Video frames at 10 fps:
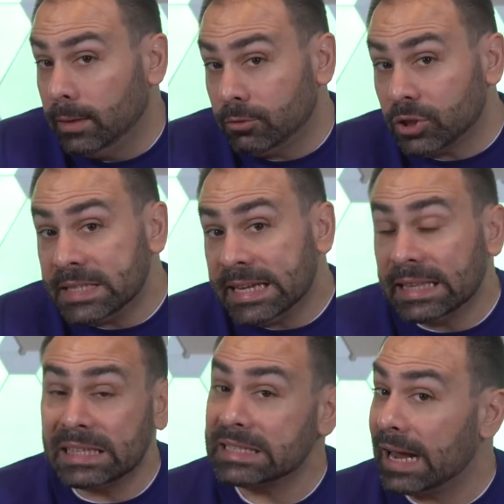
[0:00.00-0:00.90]
Now, just to
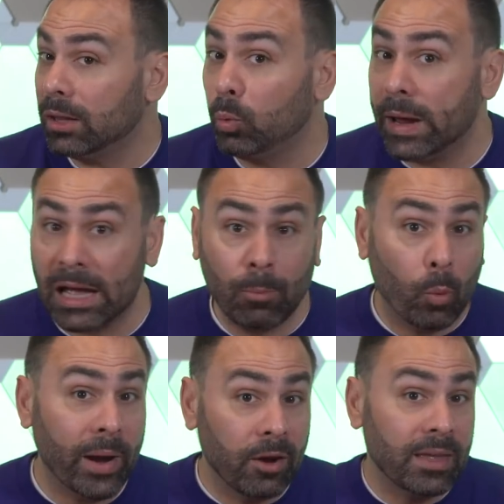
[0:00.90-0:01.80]
get this out of the way, I'm
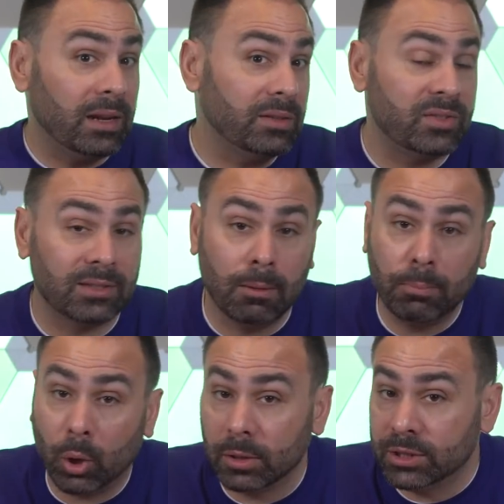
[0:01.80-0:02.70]
aware that in some
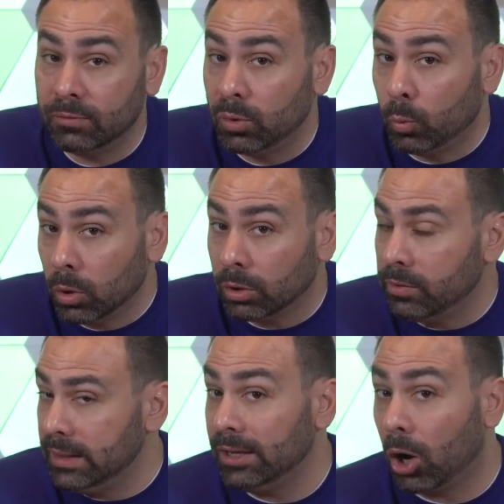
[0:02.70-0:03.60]
parts of the
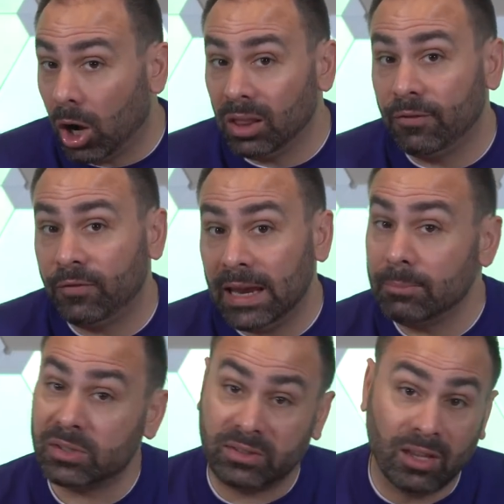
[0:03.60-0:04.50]
world, the Hall of
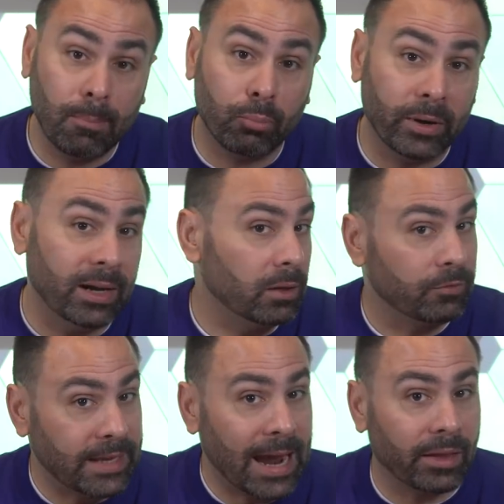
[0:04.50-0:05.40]
Fame sub-brand
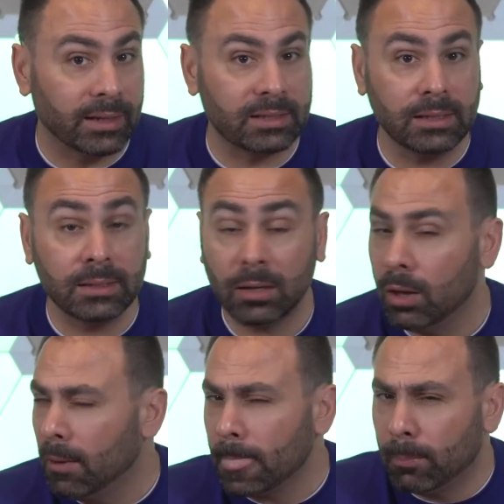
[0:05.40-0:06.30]
of Galax is
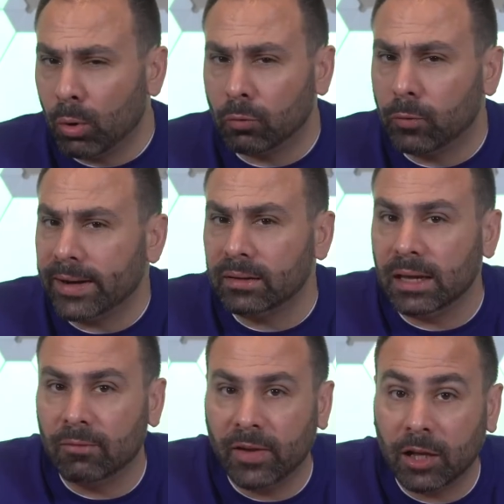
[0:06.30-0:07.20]
more readily
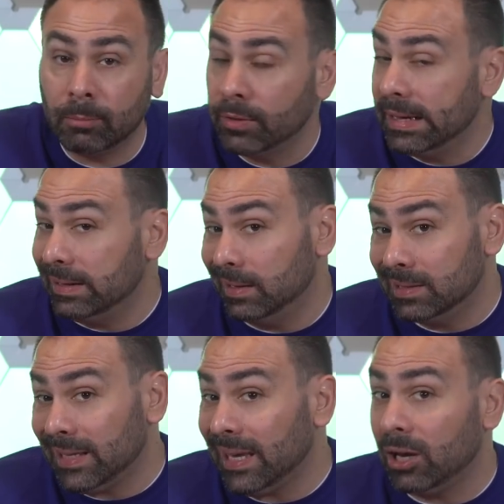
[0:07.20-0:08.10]
available than it
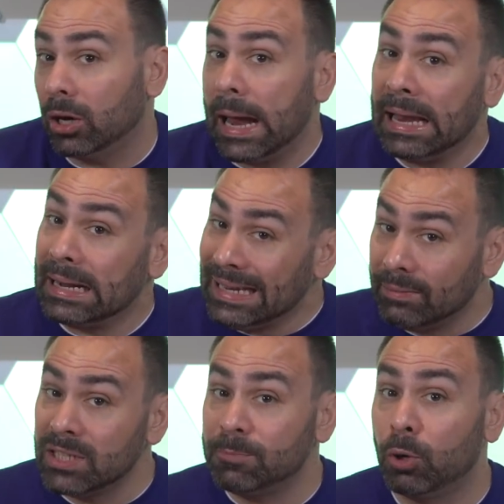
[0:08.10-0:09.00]
is here, and I
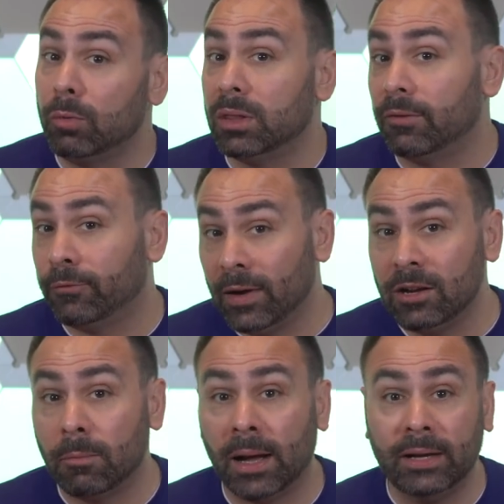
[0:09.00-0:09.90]
even spoke with a friend
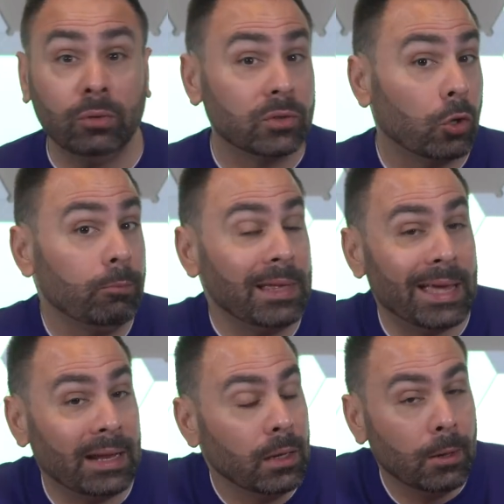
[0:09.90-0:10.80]
of mine who told me
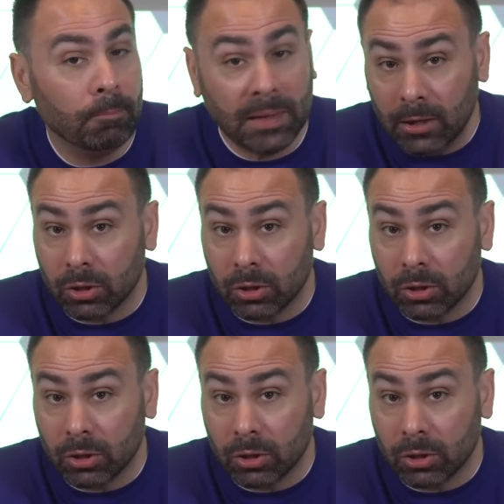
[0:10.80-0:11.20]
that in